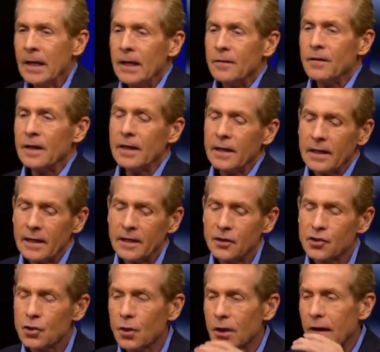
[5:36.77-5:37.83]
Then he
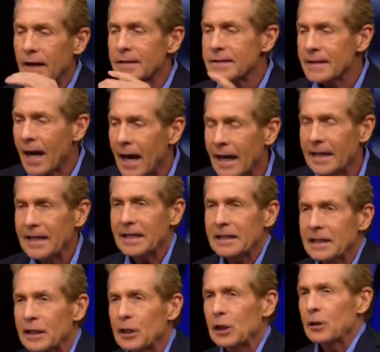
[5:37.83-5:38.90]
took a tiny
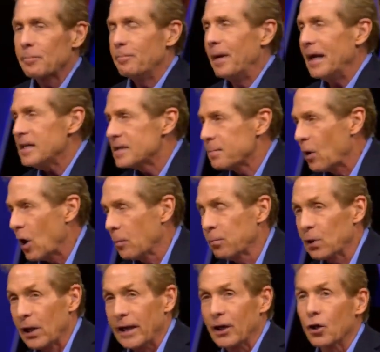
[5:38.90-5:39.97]
little baseball
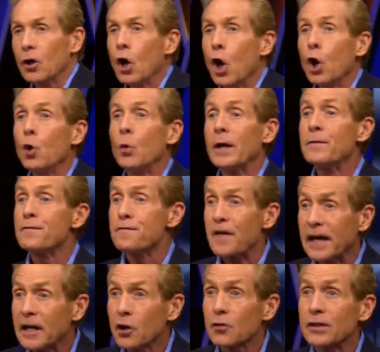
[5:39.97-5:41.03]
player who had
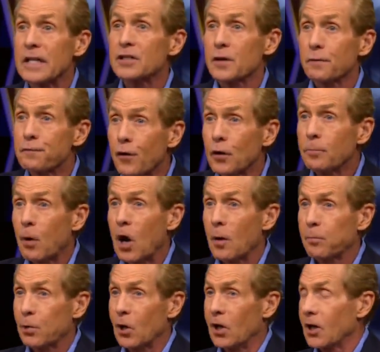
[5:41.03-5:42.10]
failed as a football
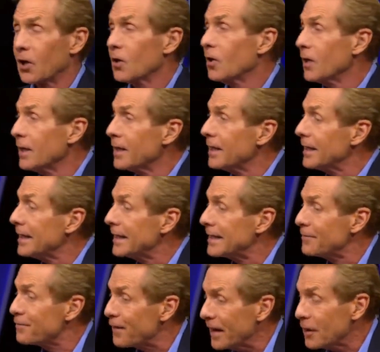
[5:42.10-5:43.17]
player. He had
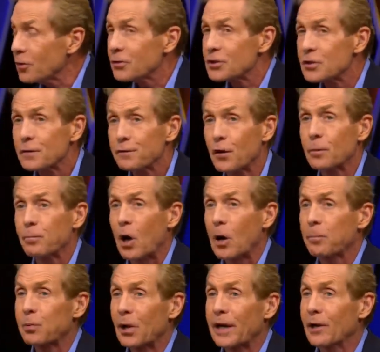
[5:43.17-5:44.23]
failed as a football
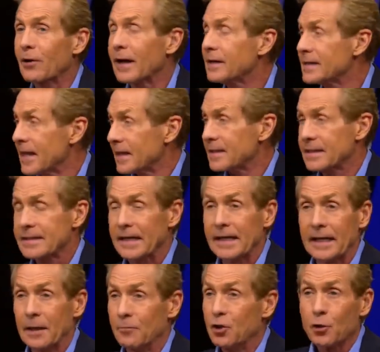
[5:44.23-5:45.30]
player at Texas
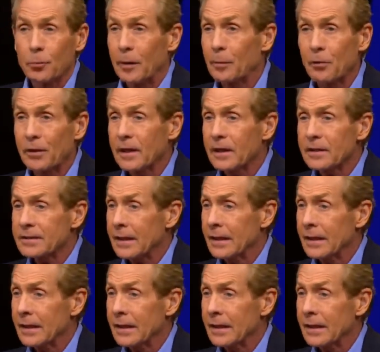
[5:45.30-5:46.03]
A&M. Do you remember this?